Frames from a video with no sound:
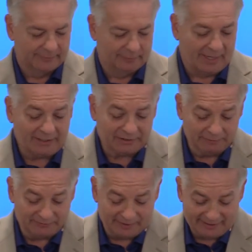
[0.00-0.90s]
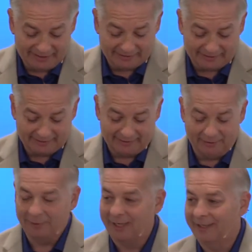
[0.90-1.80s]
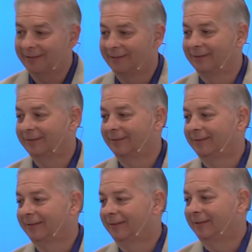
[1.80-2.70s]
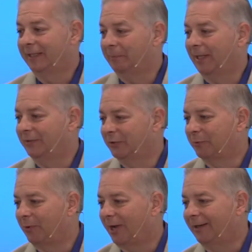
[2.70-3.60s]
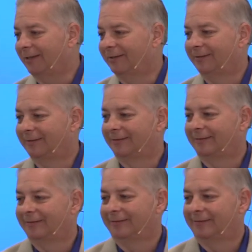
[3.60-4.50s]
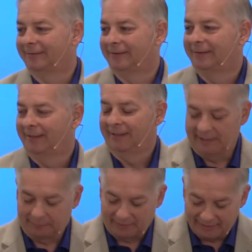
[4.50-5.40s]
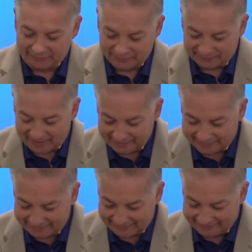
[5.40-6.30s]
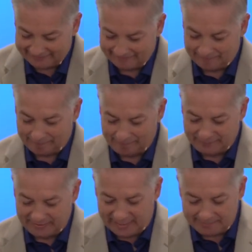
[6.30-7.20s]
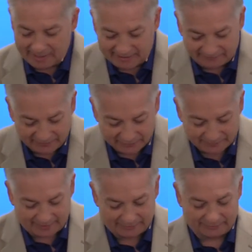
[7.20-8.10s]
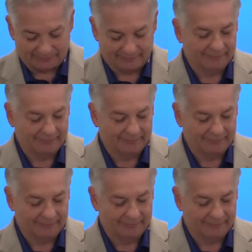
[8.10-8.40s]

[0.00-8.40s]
Well, actually, it was very easy. You know why? They played to his pride. They played to his vanity. They made him feel special.